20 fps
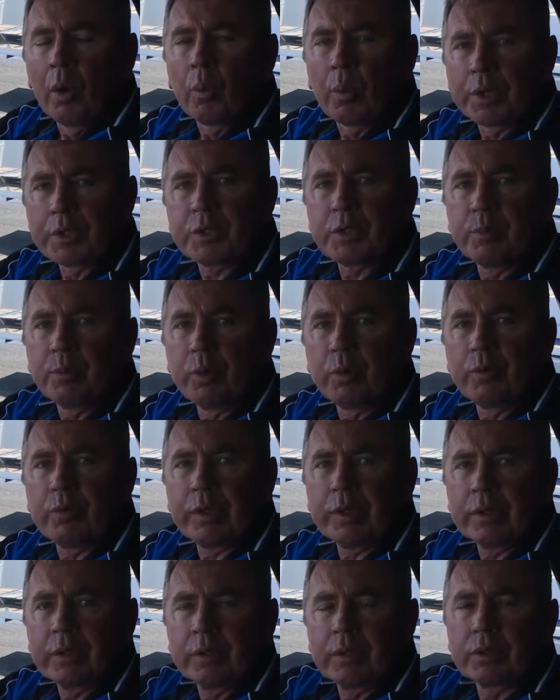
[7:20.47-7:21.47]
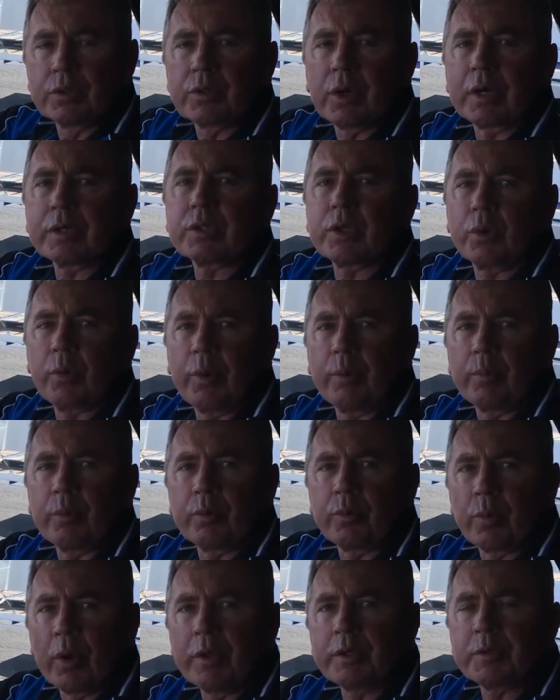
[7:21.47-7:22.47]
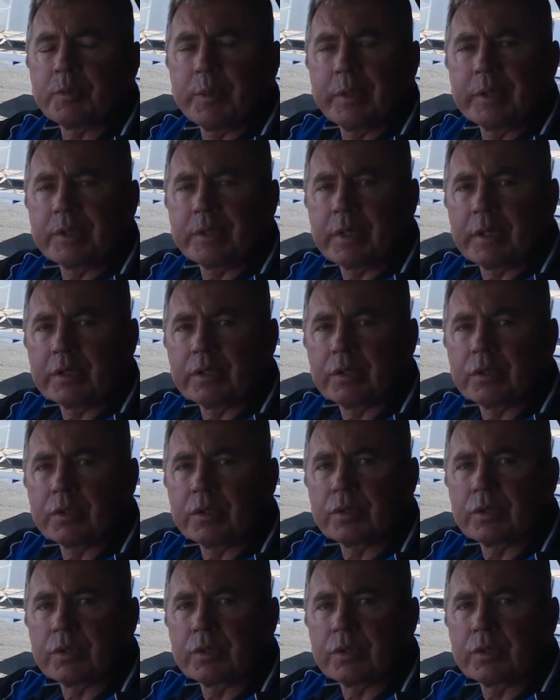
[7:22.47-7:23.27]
Once you're moving, the truck's equipped with road speed sensors,